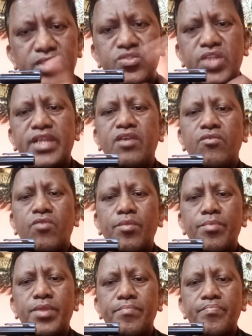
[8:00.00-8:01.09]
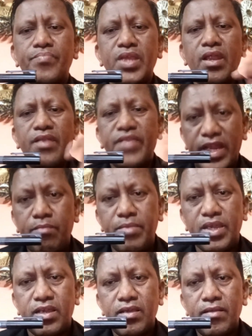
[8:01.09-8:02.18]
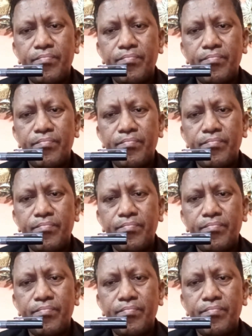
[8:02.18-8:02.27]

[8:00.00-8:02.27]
Static equilibrium. Dynamic,